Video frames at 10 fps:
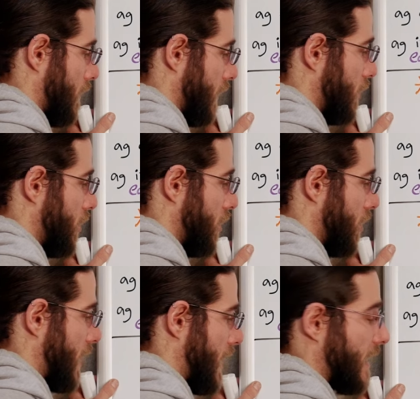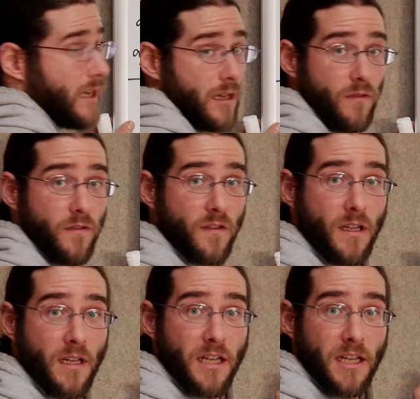the genitive.
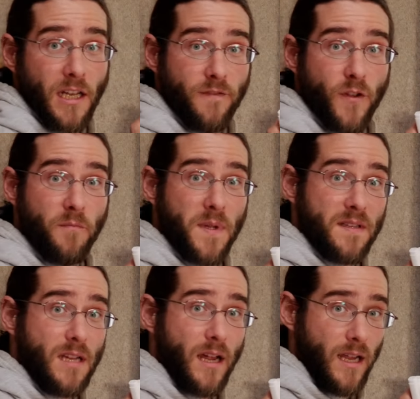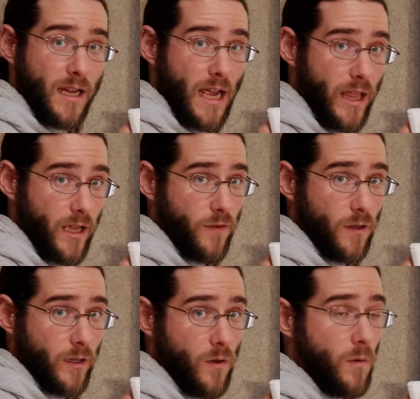If you've been studying Gaelic for a
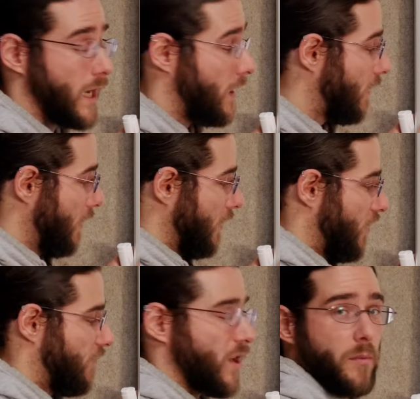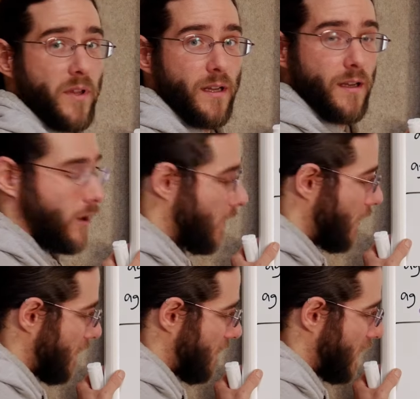little while, you've probably
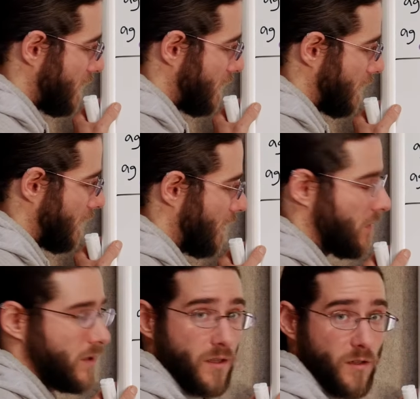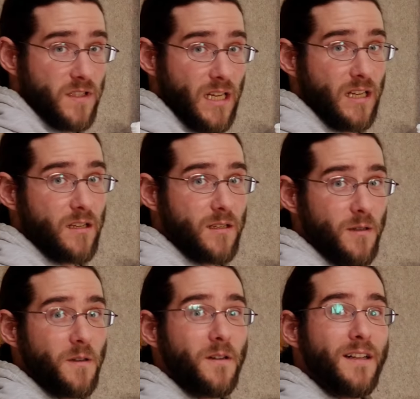heard of this. You've seen it
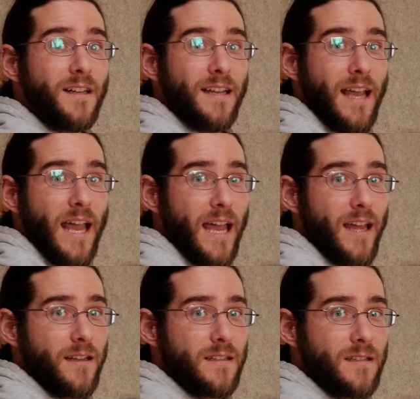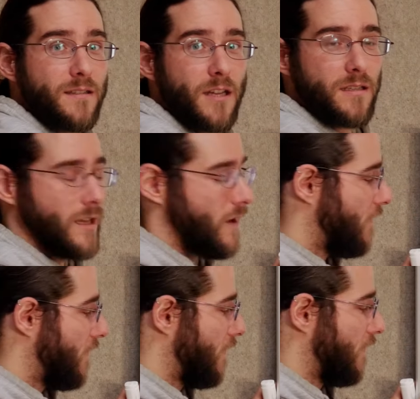too. And this is just a
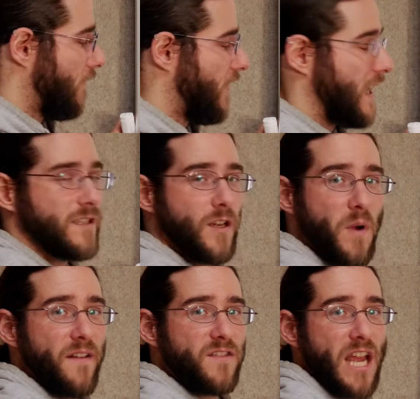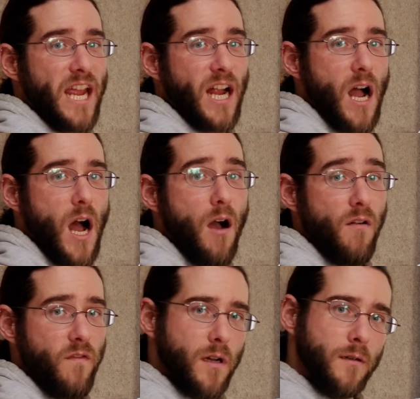fancy way of saying
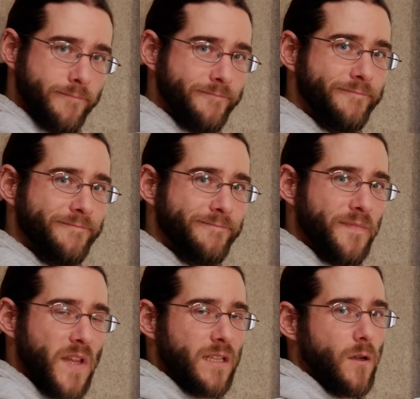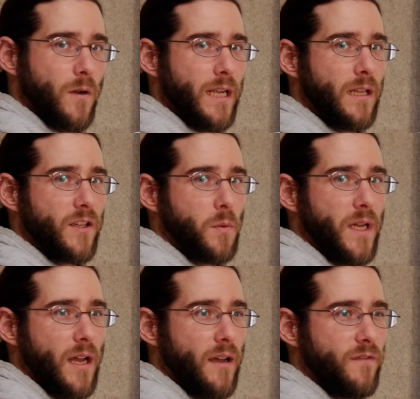of. So in English we
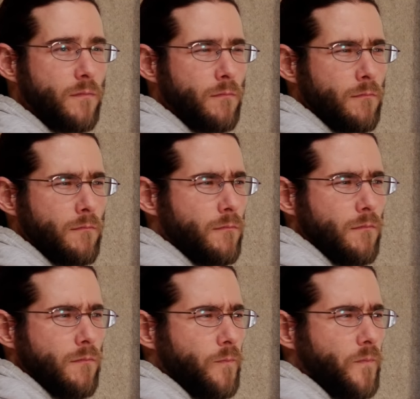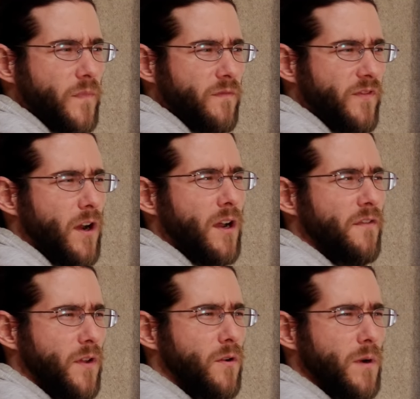have very
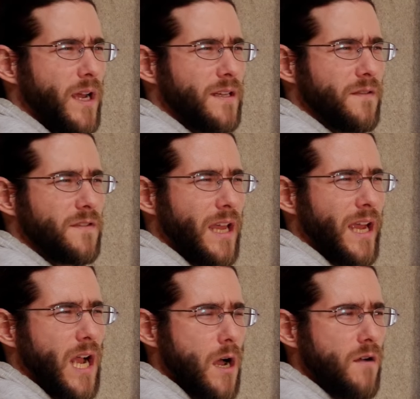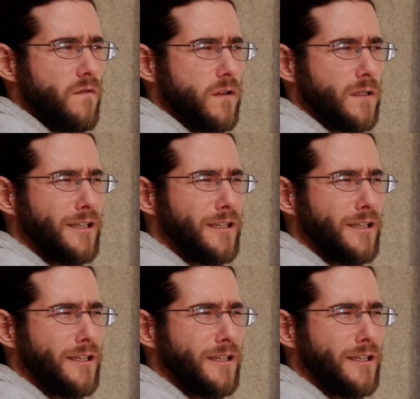few ways of saying of.